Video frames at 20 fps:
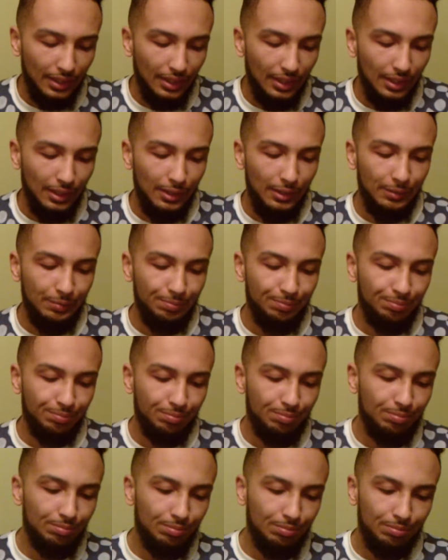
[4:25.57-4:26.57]
And
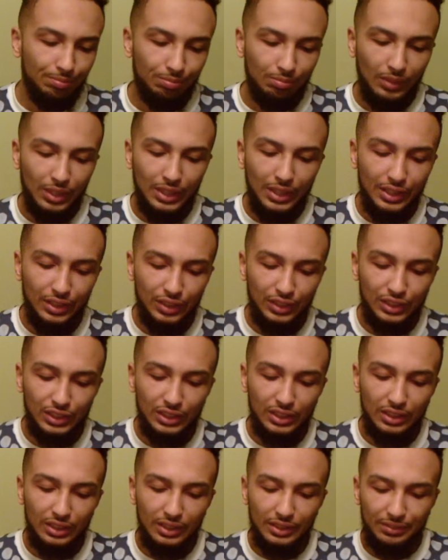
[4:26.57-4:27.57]
there's
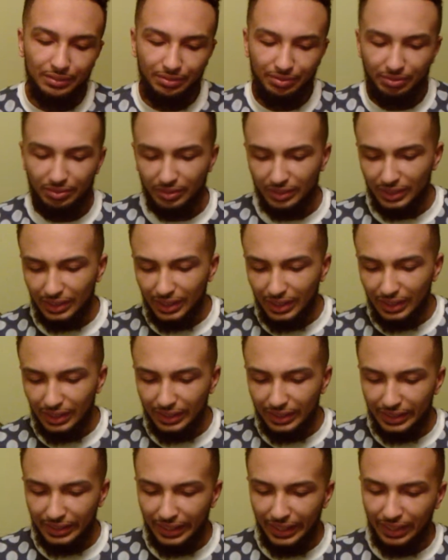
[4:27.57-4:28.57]

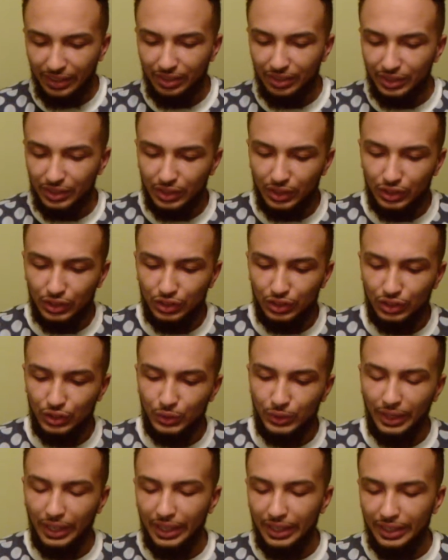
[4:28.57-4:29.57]
Kathleen
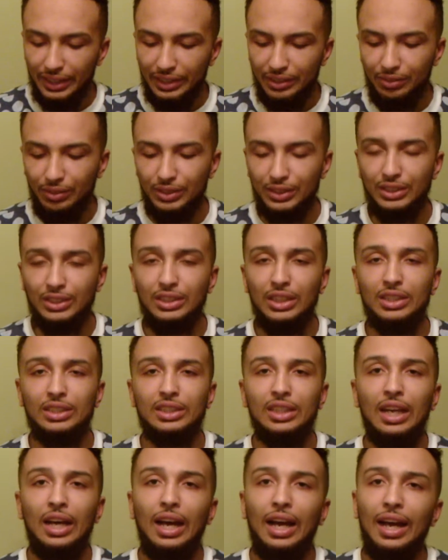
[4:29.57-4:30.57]
Chookagian versus
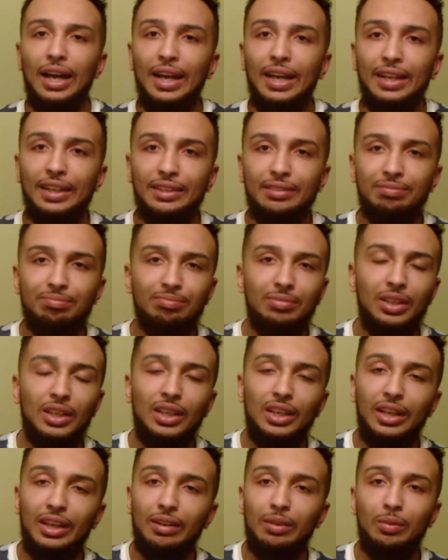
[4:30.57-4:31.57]
Jessica Ai.
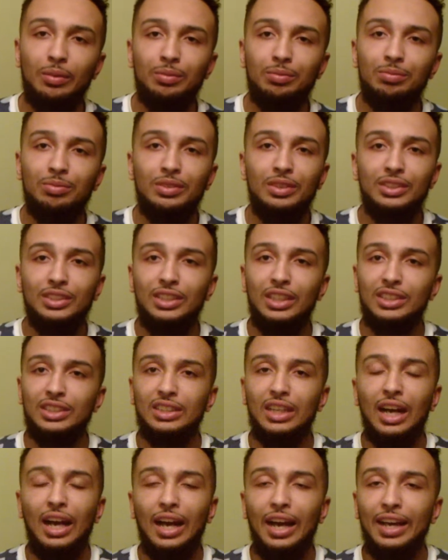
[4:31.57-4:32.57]

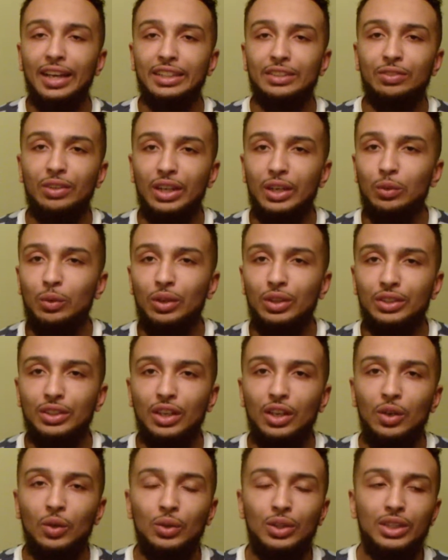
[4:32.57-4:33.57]
Jessica Ai is very well
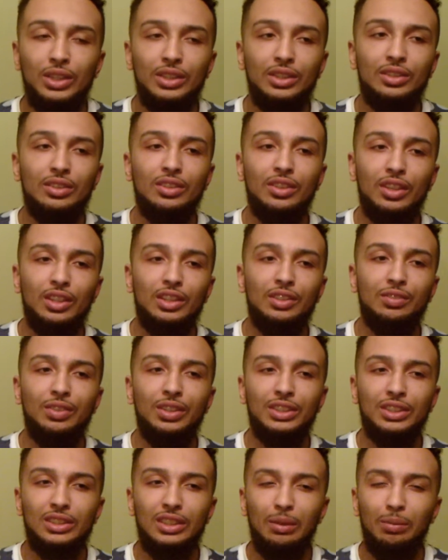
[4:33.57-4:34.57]
known in her
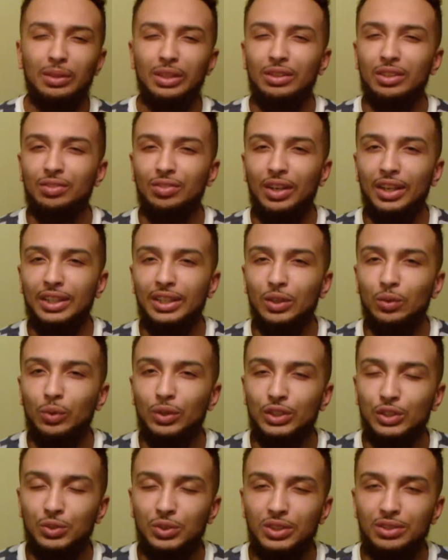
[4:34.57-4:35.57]
division. I believe they're fighting at
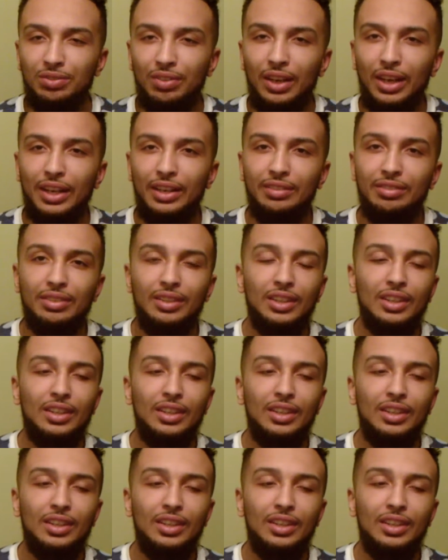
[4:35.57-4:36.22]
125.